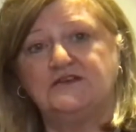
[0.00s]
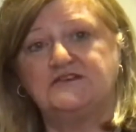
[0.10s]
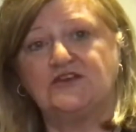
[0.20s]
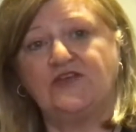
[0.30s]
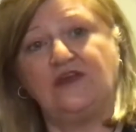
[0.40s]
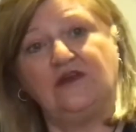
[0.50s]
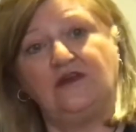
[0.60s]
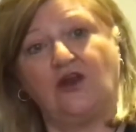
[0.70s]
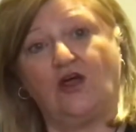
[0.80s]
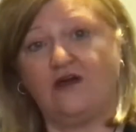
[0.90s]
So
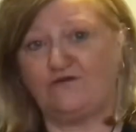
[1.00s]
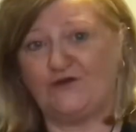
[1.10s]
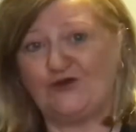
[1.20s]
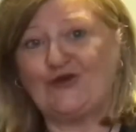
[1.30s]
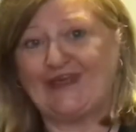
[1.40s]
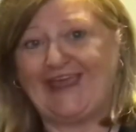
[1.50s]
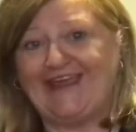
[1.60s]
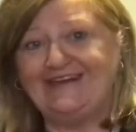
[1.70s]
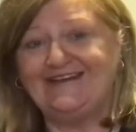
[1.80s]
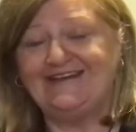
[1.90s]
then life went on
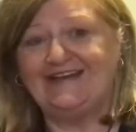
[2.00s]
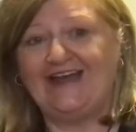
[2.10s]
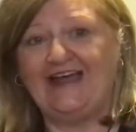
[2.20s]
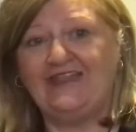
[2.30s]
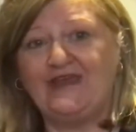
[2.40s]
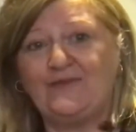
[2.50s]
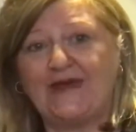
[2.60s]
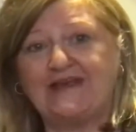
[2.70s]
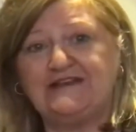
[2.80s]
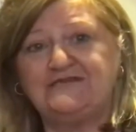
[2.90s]
again. And then
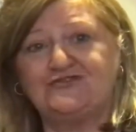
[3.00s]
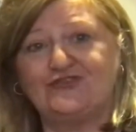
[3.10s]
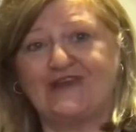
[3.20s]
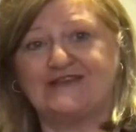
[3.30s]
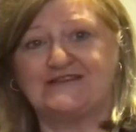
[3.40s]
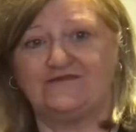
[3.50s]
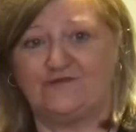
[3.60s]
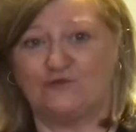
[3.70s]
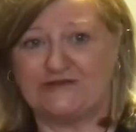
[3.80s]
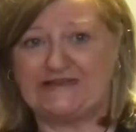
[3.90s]
back in
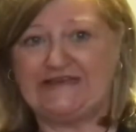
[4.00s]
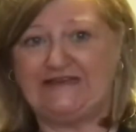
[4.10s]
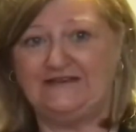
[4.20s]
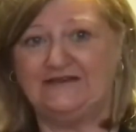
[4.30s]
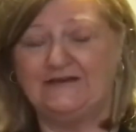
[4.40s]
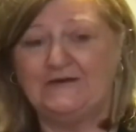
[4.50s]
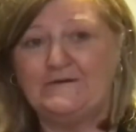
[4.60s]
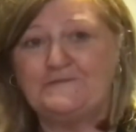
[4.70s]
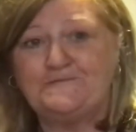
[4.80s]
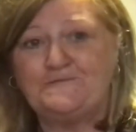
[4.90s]
2014,
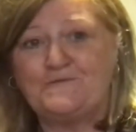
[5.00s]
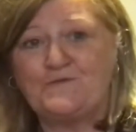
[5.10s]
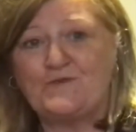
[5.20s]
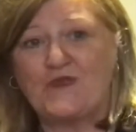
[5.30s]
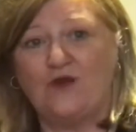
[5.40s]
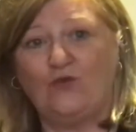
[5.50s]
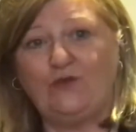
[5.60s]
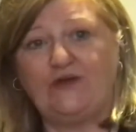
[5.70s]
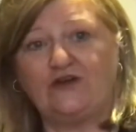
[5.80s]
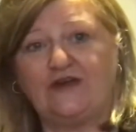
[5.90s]
we
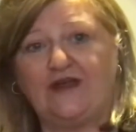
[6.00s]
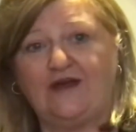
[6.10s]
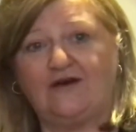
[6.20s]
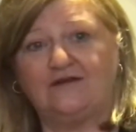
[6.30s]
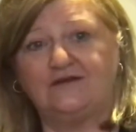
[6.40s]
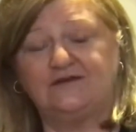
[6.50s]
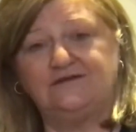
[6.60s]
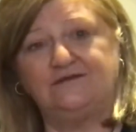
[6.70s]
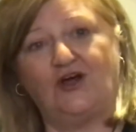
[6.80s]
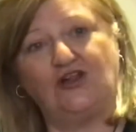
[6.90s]
went on our
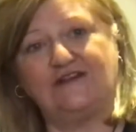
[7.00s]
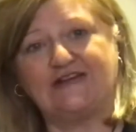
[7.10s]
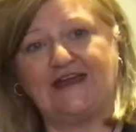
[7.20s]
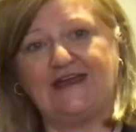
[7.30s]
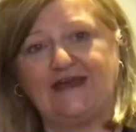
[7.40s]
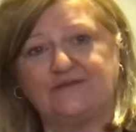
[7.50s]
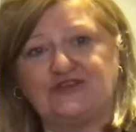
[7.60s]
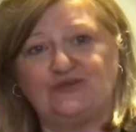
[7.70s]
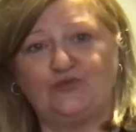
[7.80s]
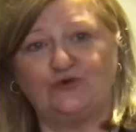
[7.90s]
holiday up
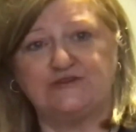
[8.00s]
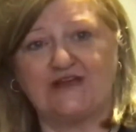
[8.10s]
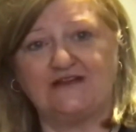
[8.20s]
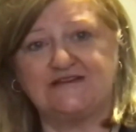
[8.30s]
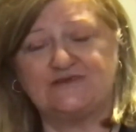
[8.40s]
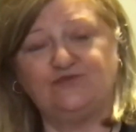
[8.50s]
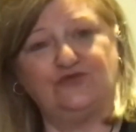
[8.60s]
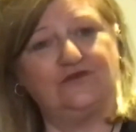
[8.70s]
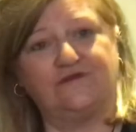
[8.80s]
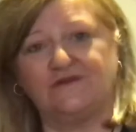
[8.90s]
to Port Douglas,
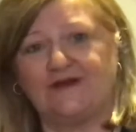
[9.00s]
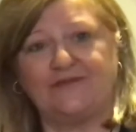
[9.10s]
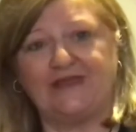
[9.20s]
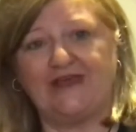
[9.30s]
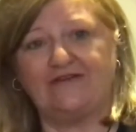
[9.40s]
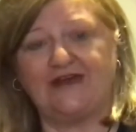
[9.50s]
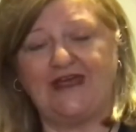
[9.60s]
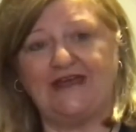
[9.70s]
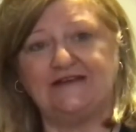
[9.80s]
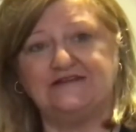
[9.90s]
beautiful up there,
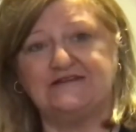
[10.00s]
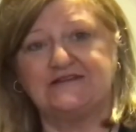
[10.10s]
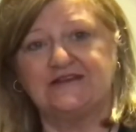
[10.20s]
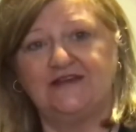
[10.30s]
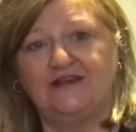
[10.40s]
and